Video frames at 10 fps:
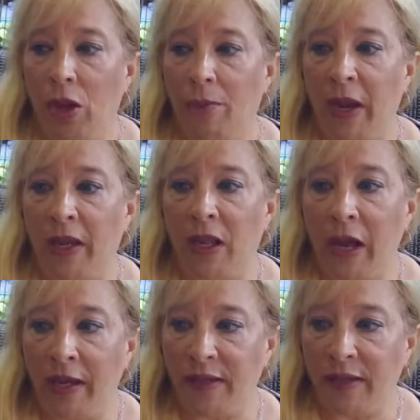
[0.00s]
My
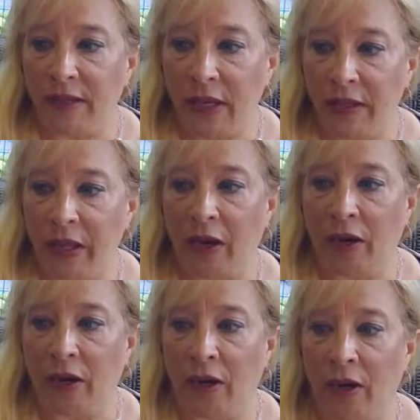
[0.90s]
client's sitting there
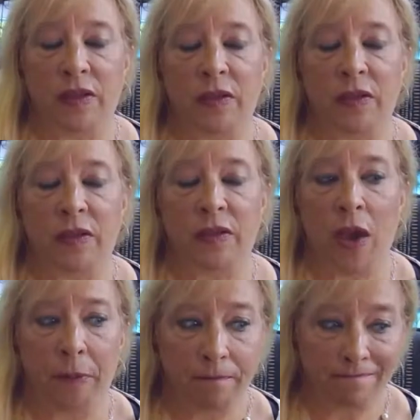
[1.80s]
and she says,
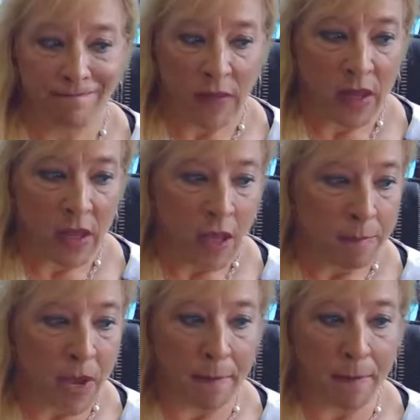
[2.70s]
well,
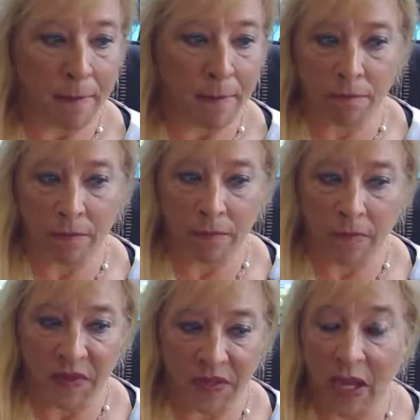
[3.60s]
my mom
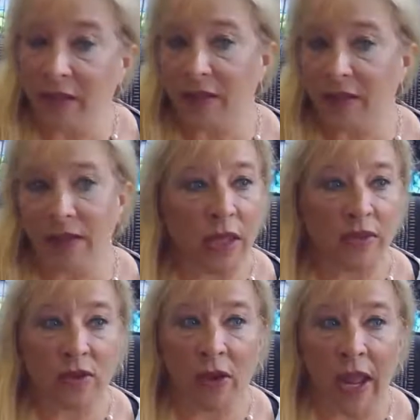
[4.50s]
says
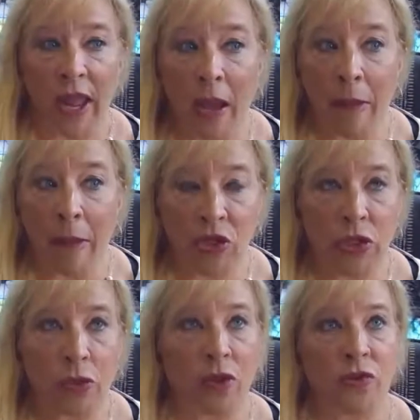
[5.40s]
nothing's going to happen
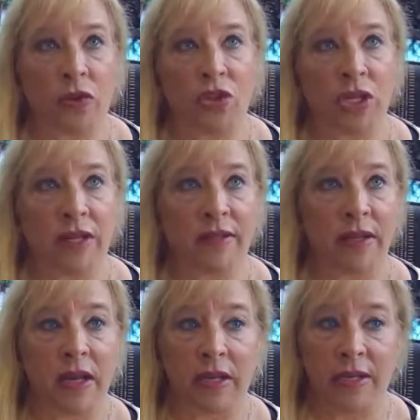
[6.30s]
to her, so she
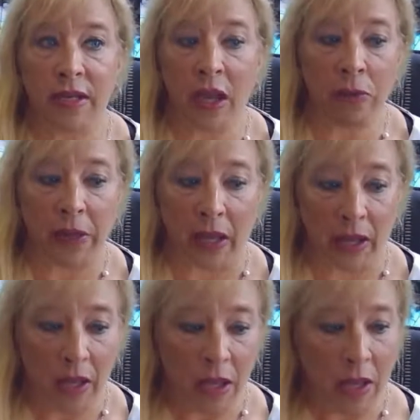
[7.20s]
doesn't need to tell
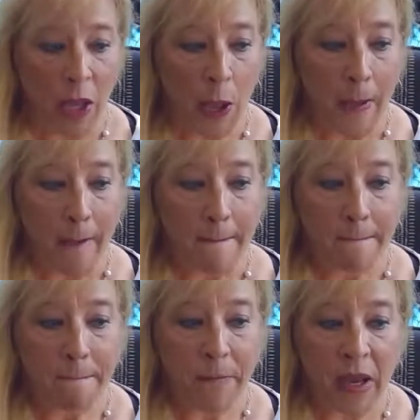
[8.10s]
me.
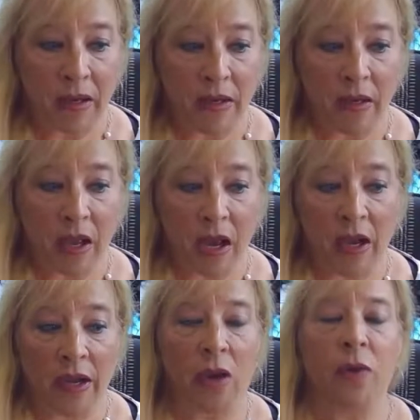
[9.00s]
But
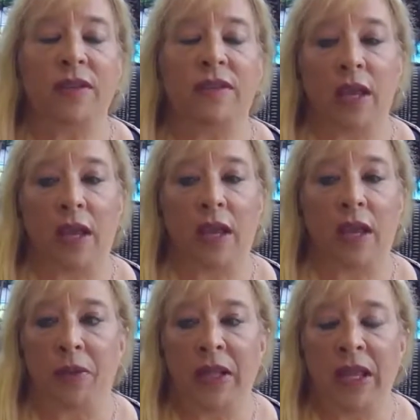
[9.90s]
I always say,
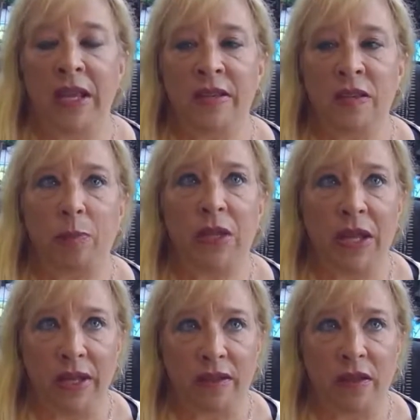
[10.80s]
please,
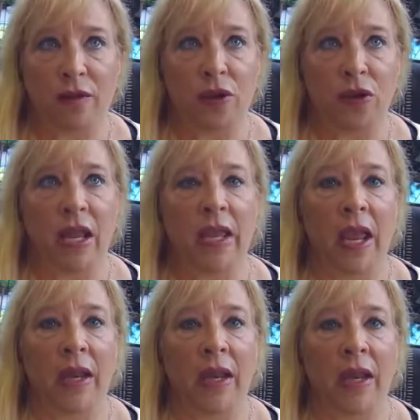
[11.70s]
please, if you take
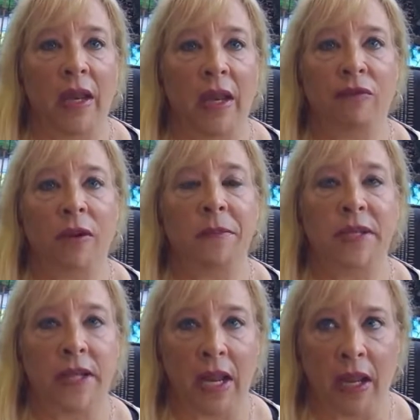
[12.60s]
anything from
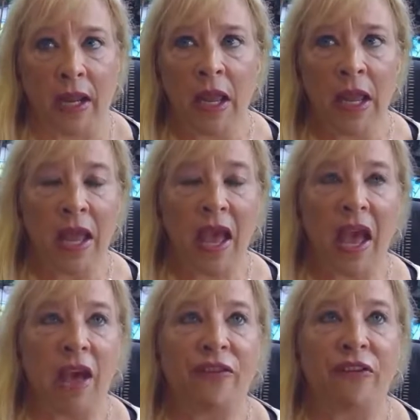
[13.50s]
today,
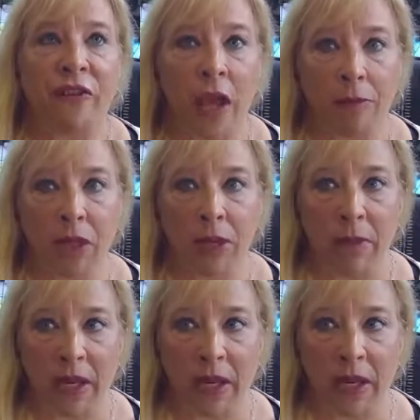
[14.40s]
have a family
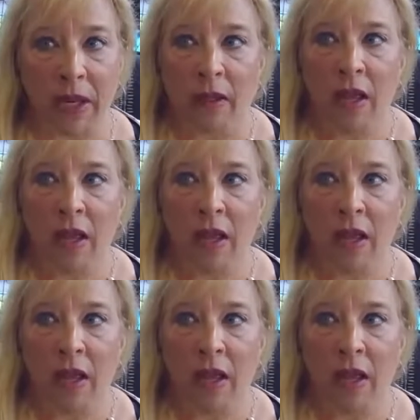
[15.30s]
meeting